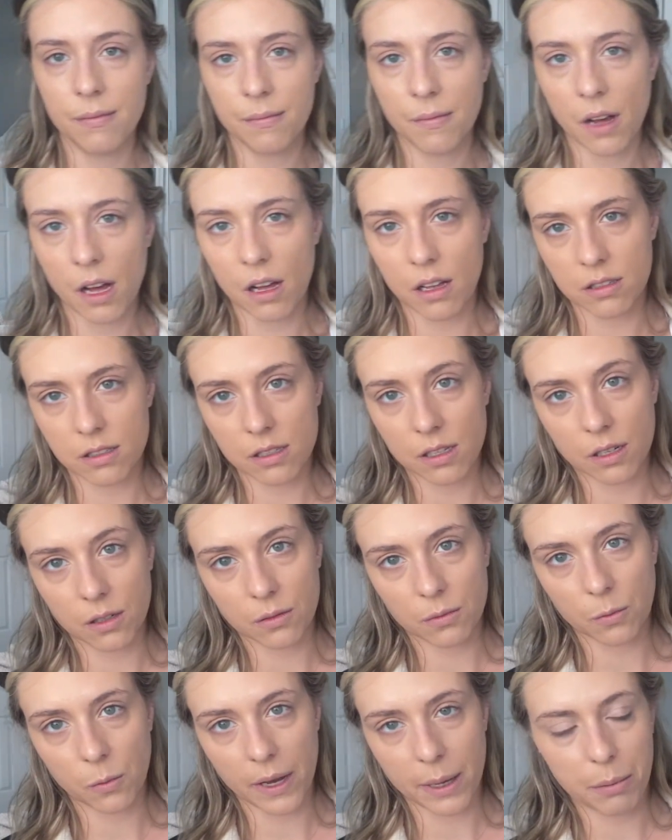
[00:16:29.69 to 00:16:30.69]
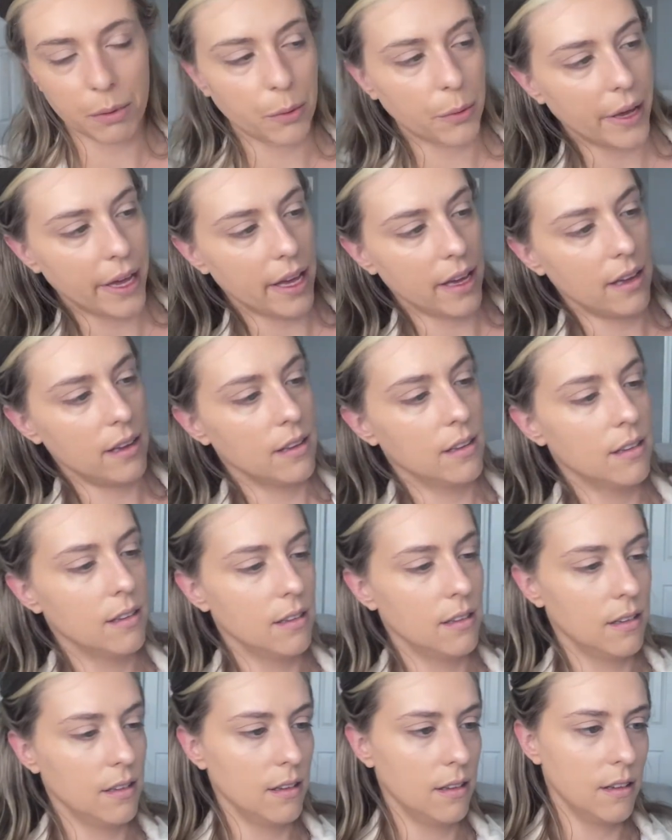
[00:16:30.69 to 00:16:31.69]
Also wipe away
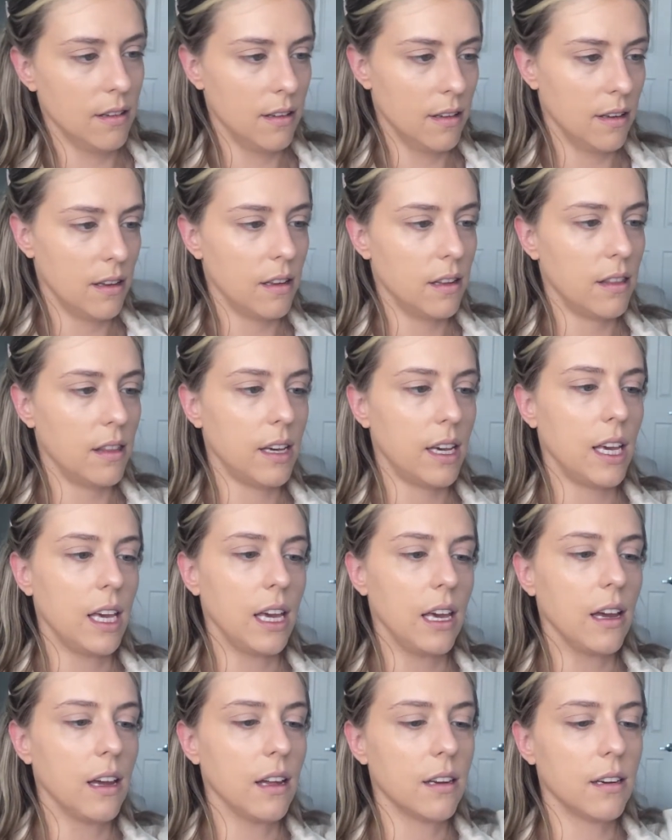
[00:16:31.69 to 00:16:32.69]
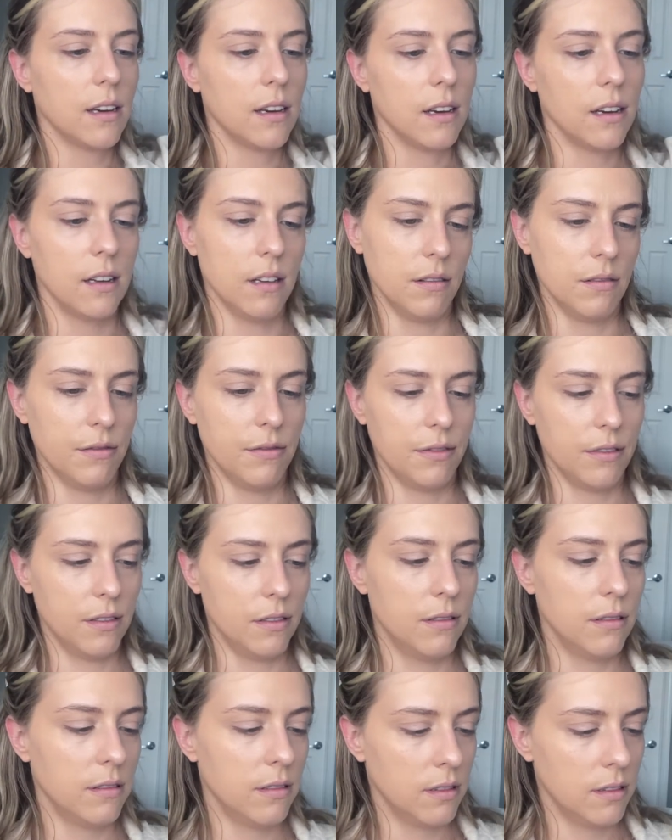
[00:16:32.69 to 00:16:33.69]
the hand of
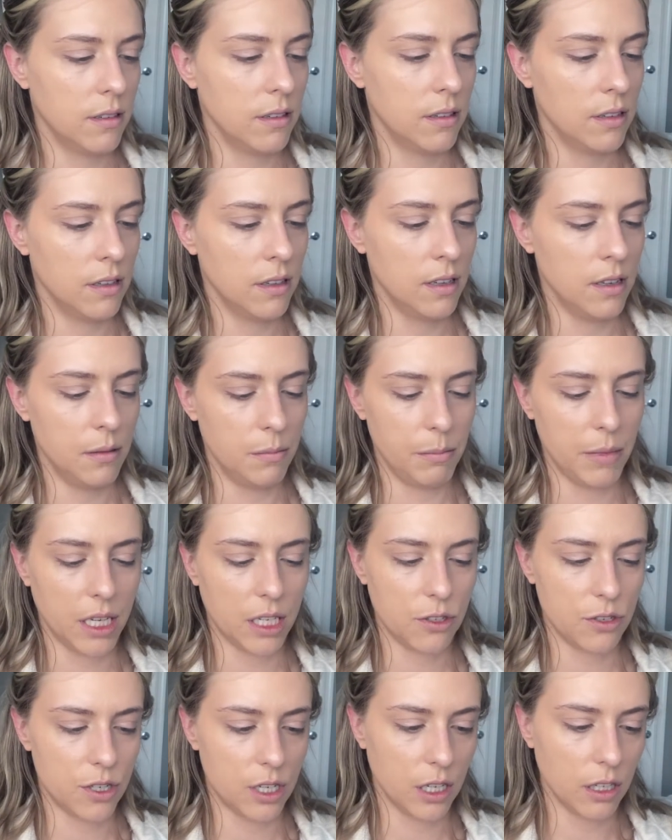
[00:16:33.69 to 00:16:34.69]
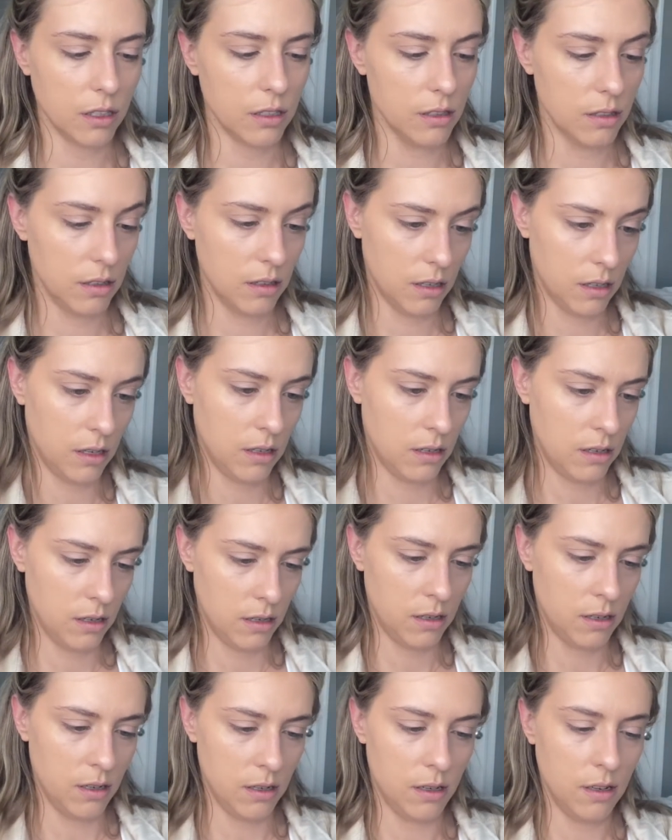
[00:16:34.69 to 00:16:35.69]
mixtures
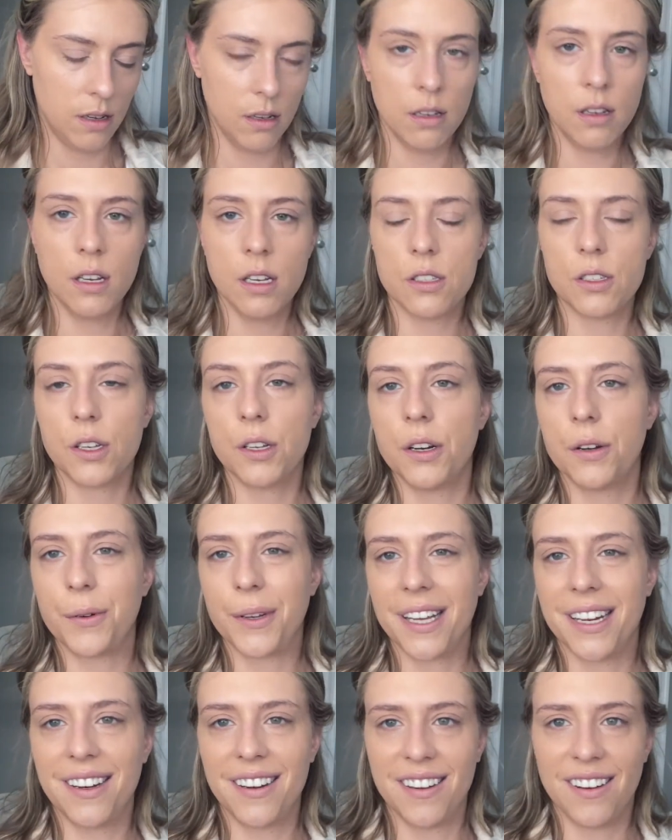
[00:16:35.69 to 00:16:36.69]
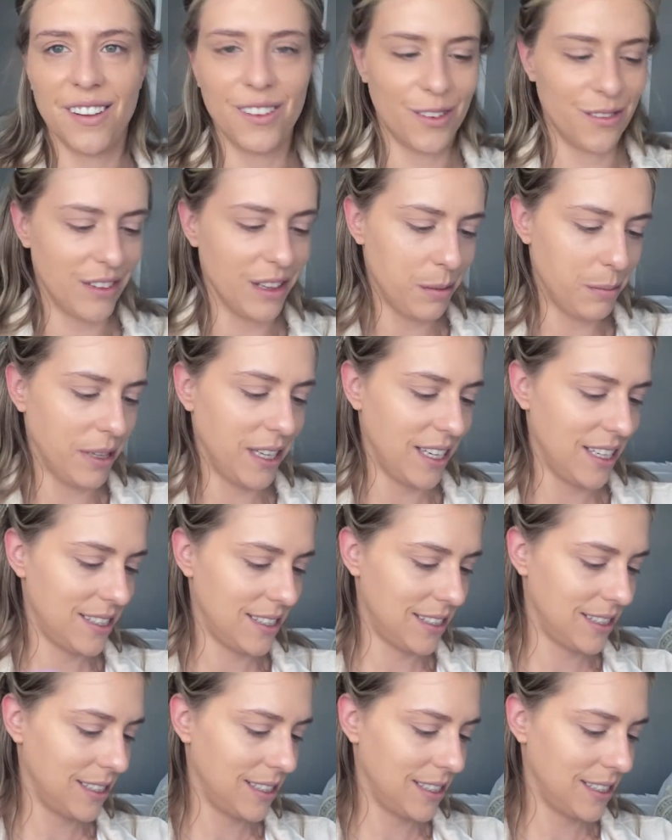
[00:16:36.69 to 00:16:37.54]
so you don't get it all over the place.